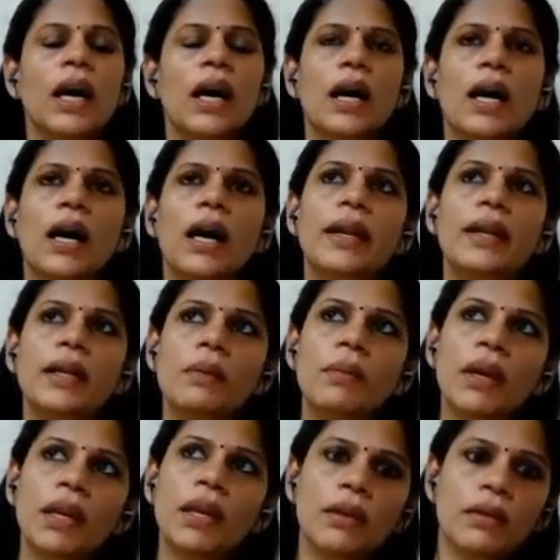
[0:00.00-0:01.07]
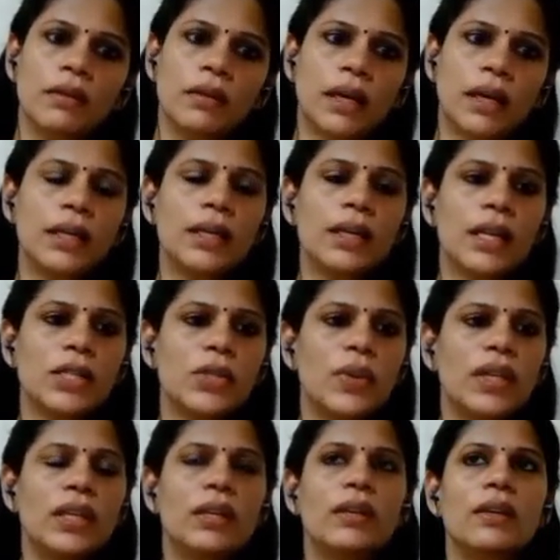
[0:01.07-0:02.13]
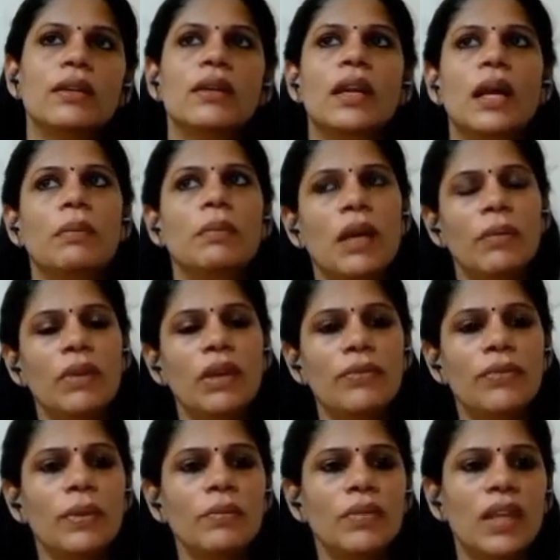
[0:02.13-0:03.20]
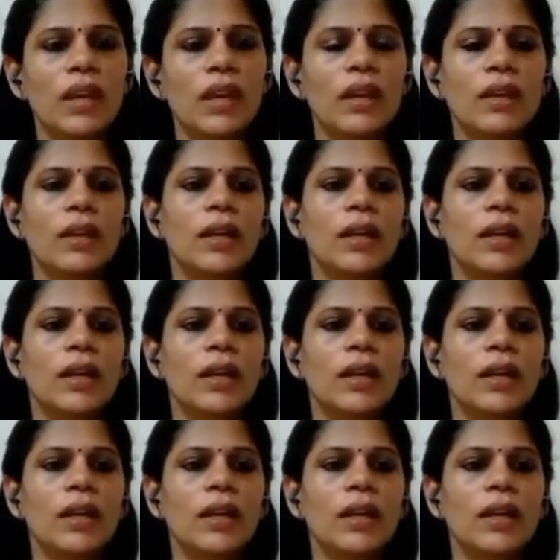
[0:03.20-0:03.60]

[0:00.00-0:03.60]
I did my undergraduate here. I'm coming from there.